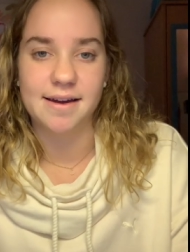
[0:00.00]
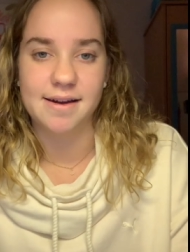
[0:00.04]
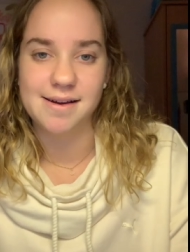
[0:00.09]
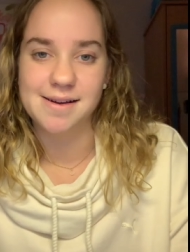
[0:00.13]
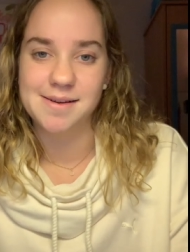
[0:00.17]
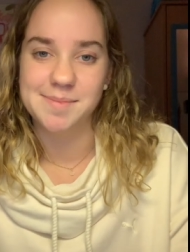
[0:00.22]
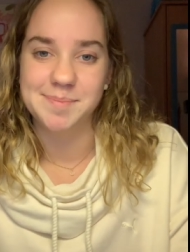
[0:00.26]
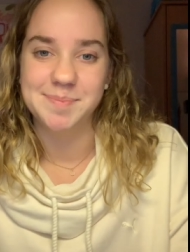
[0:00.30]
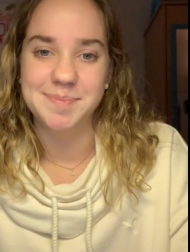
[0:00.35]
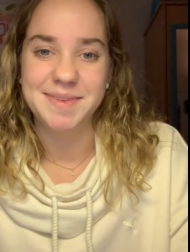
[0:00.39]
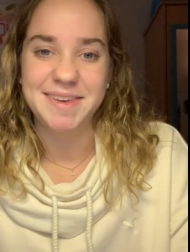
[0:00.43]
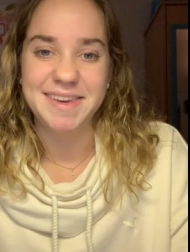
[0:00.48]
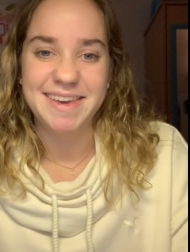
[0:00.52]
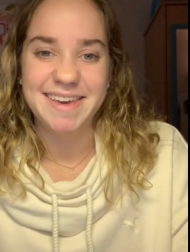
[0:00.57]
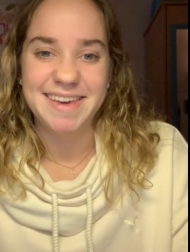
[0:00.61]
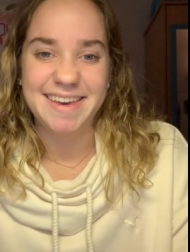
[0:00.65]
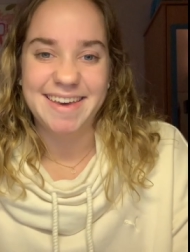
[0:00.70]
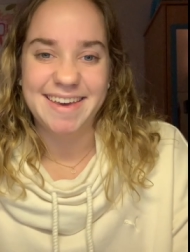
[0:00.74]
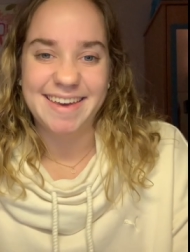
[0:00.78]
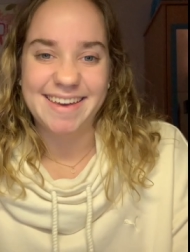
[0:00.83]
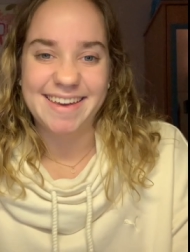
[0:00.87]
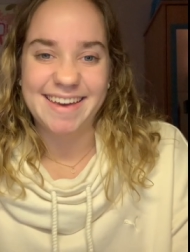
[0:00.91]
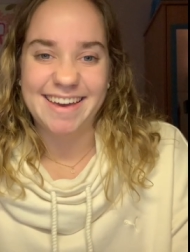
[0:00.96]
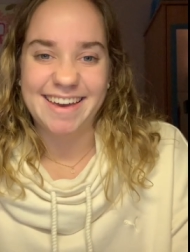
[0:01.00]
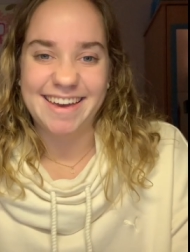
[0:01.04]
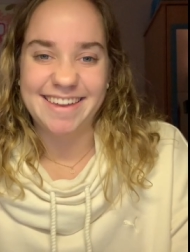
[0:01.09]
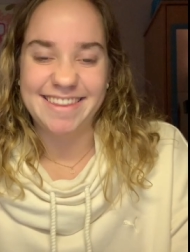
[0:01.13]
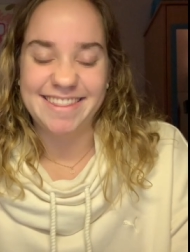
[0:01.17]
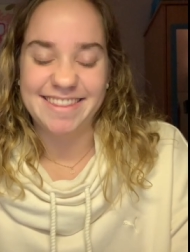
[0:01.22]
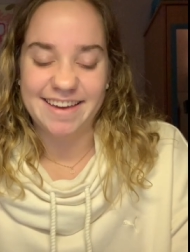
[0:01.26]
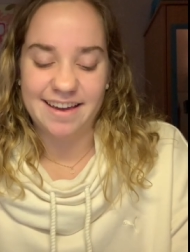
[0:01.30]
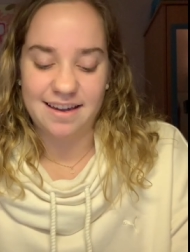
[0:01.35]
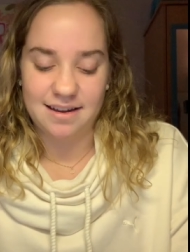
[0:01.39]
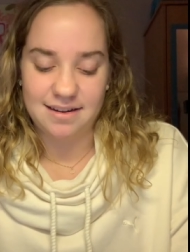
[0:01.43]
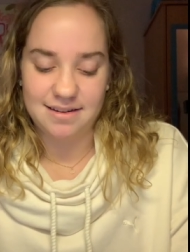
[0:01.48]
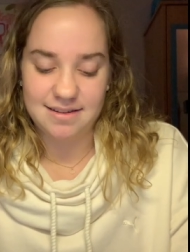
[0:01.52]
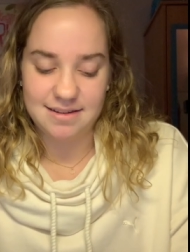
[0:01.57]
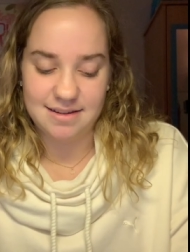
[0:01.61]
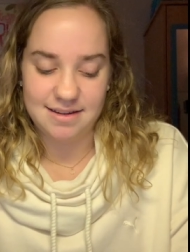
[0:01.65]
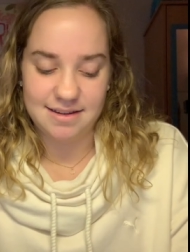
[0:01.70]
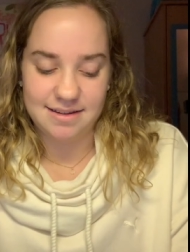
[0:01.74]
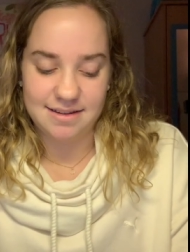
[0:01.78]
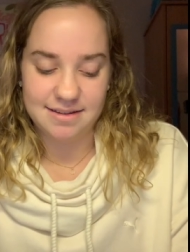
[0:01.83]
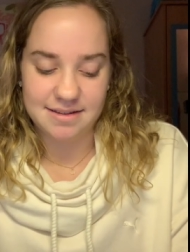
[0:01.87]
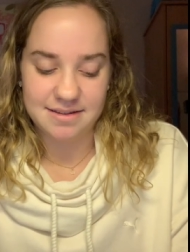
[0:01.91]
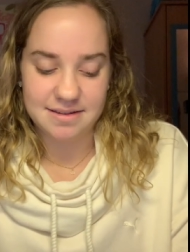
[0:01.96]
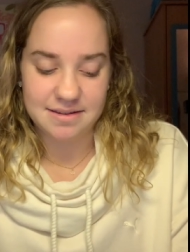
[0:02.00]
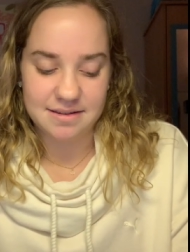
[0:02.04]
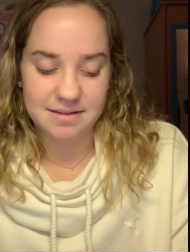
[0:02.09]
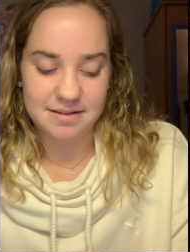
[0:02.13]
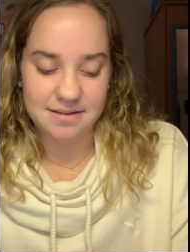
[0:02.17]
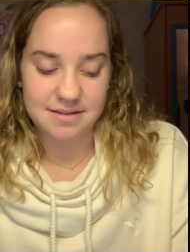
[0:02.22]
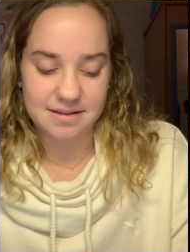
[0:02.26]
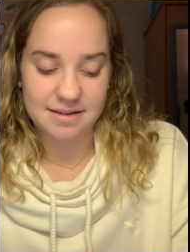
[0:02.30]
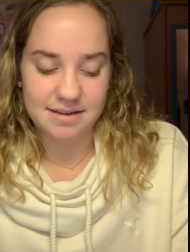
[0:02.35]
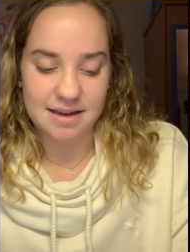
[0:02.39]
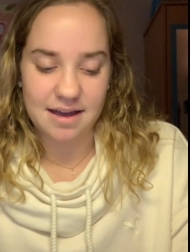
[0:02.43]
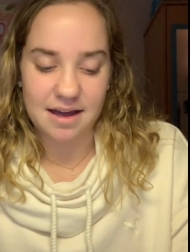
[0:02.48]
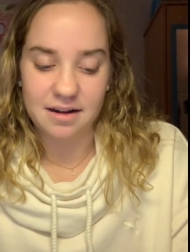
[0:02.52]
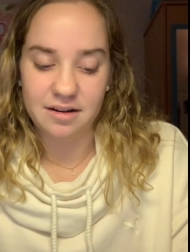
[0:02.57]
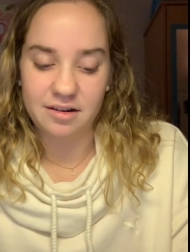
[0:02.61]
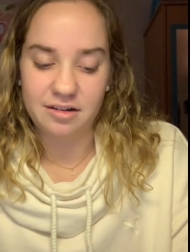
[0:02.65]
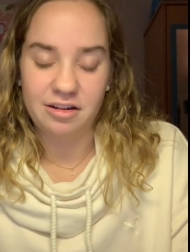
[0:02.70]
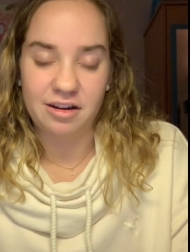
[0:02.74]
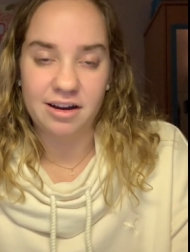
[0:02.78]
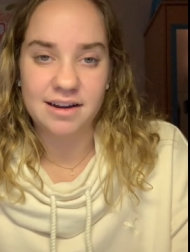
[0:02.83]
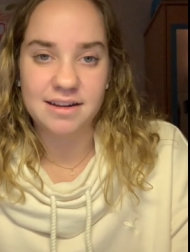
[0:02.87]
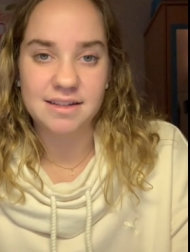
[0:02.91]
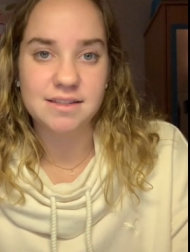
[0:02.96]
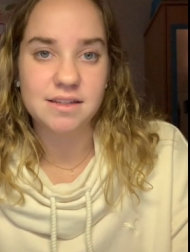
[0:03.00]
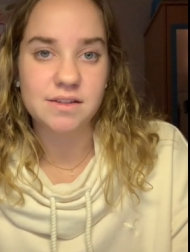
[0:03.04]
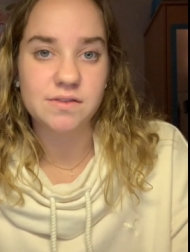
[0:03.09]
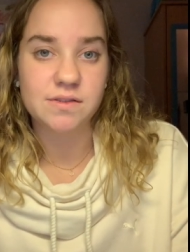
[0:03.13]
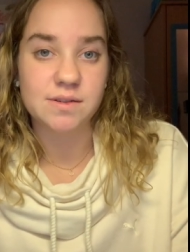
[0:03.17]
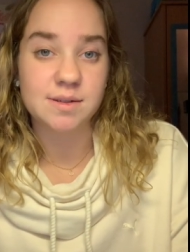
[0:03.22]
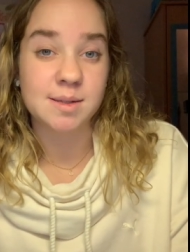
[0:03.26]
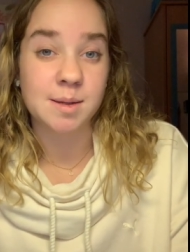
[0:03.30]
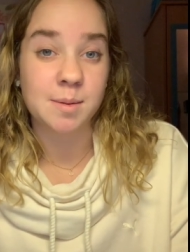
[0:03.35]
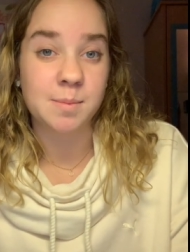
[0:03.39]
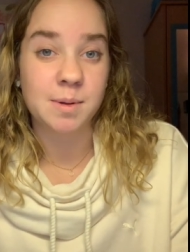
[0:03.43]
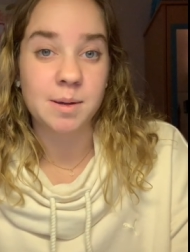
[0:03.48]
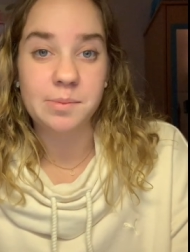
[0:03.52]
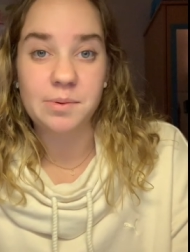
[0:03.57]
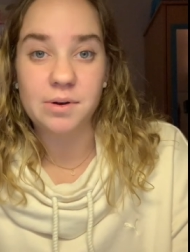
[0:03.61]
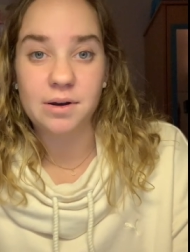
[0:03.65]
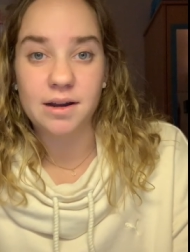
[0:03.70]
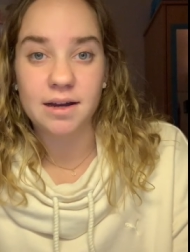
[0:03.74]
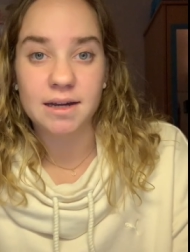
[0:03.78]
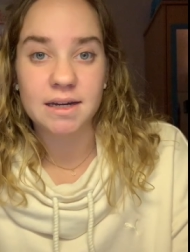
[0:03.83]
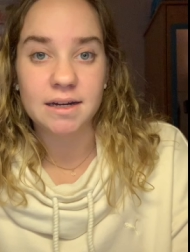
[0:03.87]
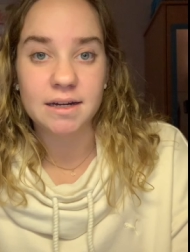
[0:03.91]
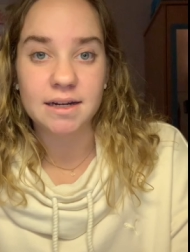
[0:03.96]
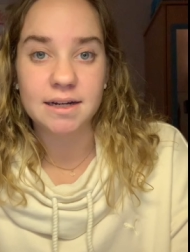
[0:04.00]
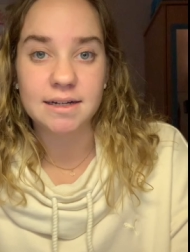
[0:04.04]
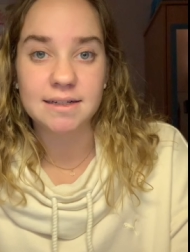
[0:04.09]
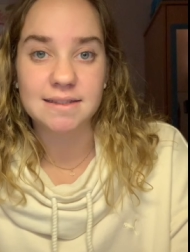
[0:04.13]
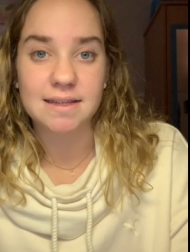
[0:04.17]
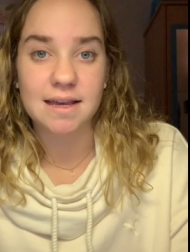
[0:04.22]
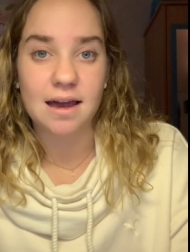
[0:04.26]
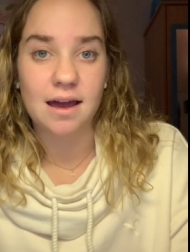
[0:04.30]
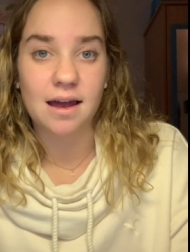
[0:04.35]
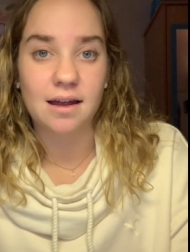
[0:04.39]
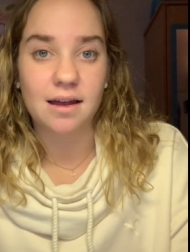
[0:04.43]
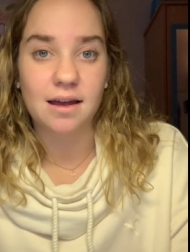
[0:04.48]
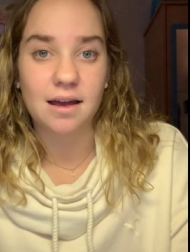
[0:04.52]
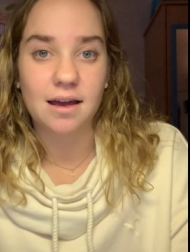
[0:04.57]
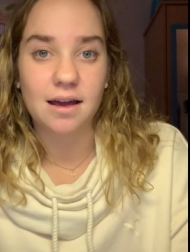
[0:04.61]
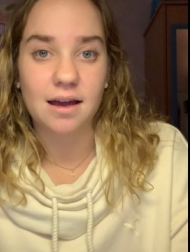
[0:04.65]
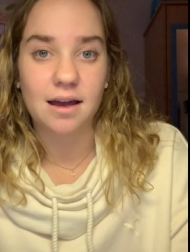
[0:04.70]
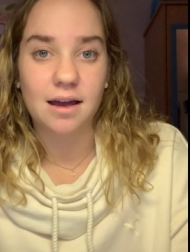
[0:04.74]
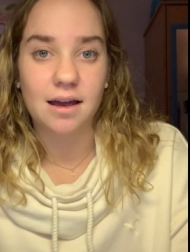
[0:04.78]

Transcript: Um, and that is kind of crazy for some people to hear is that